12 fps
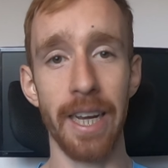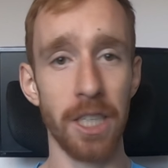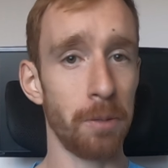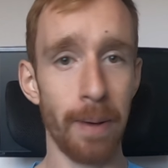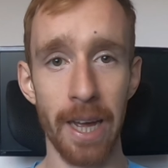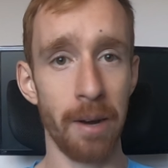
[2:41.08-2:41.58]

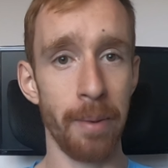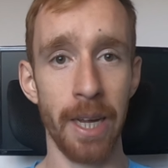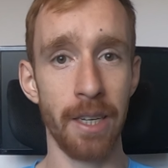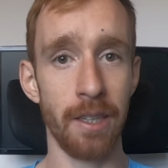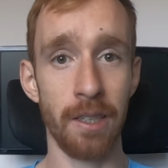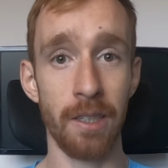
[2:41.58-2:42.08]

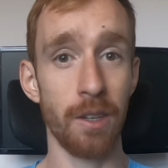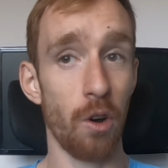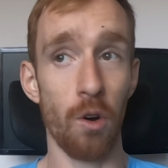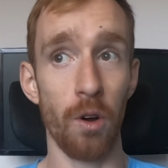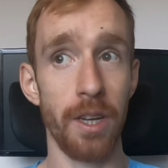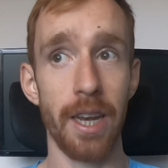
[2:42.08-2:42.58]
experimenting
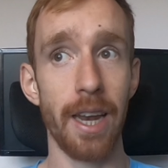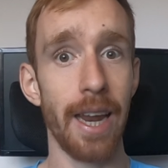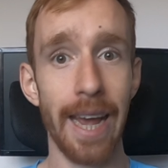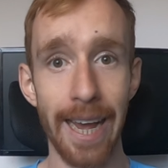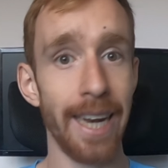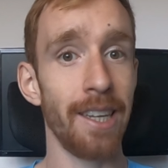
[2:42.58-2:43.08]
on
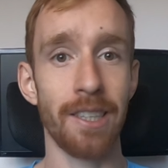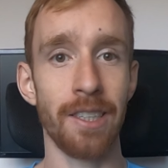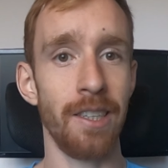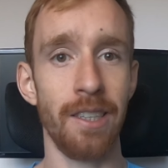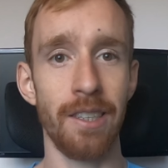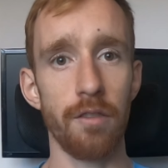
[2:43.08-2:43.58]

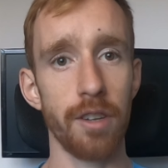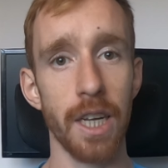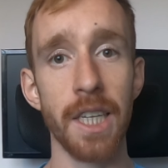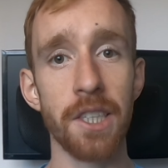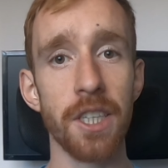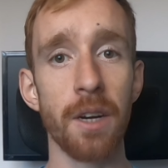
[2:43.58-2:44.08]
anything.
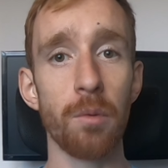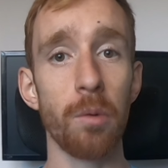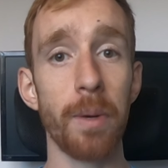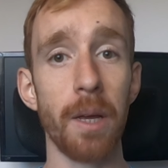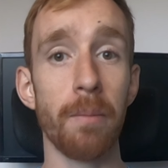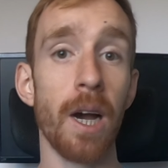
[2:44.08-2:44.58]
Valencia will
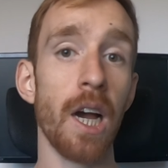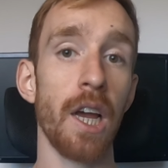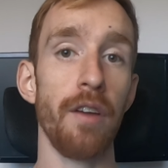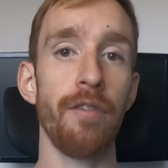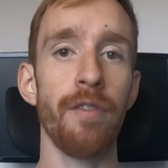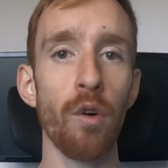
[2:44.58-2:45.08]
be my
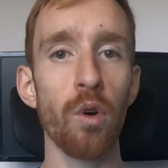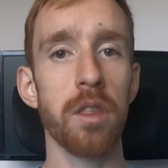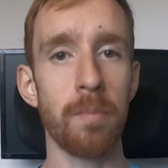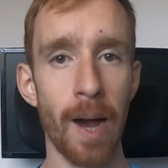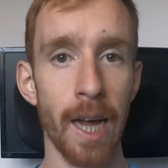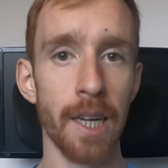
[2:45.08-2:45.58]
4th
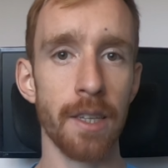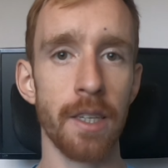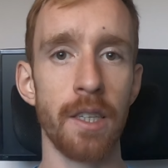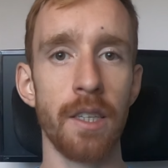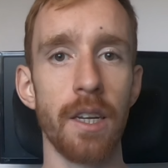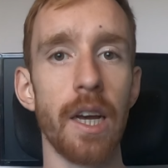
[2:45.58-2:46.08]

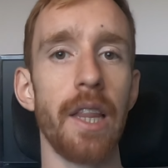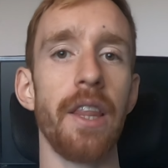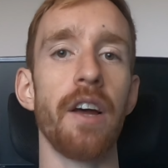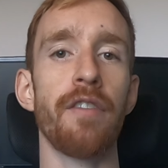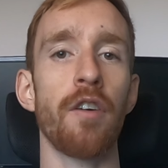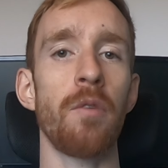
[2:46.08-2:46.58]
marathon and
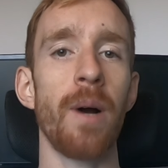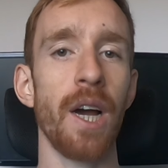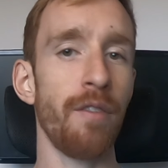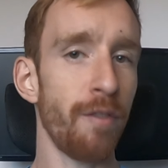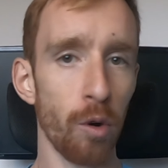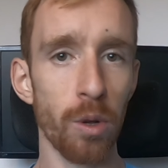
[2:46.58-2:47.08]
therefore my
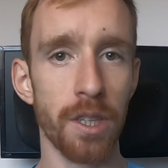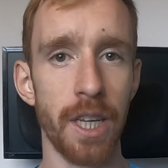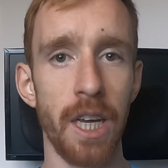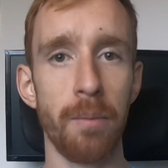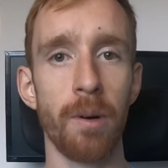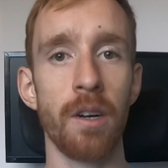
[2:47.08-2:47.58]
4th
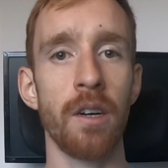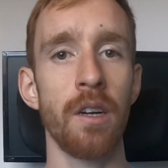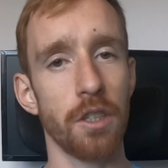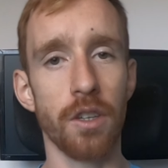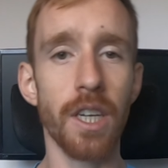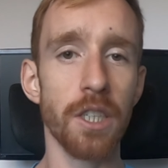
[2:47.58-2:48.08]
taper.
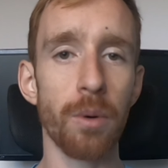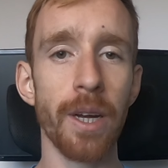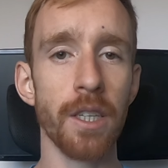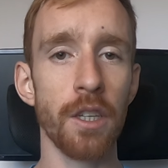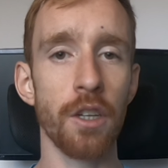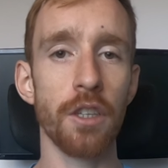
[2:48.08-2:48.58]
So let's
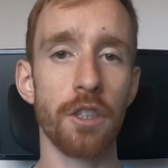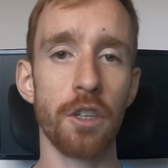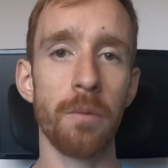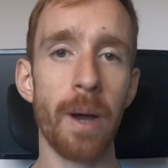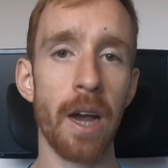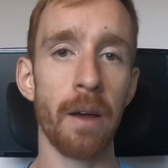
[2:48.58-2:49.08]
quickly look through
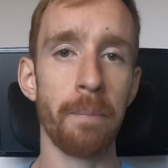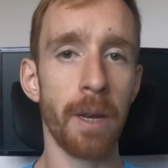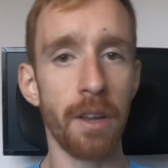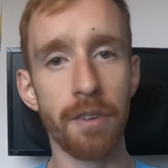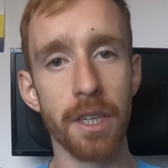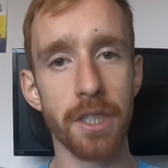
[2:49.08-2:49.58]
my
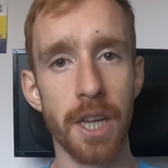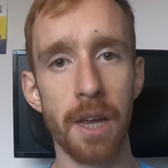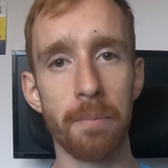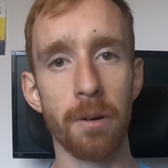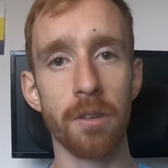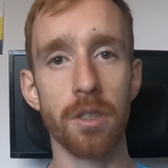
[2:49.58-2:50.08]
previous
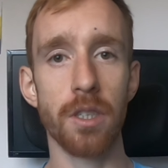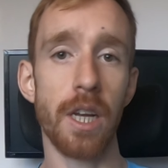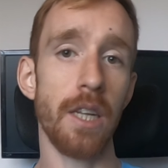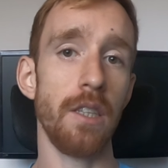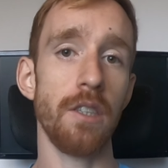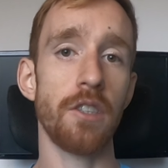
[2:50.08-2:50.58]
tapers
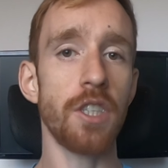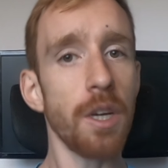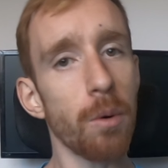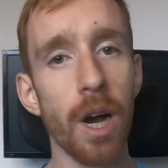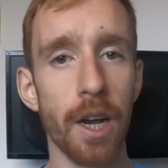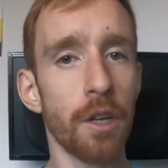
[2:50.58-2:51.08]
and see
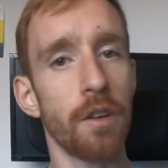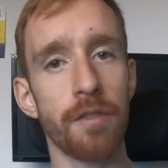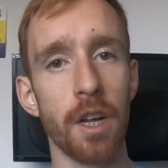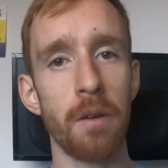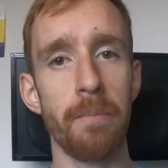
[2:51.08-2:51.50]
what I could have done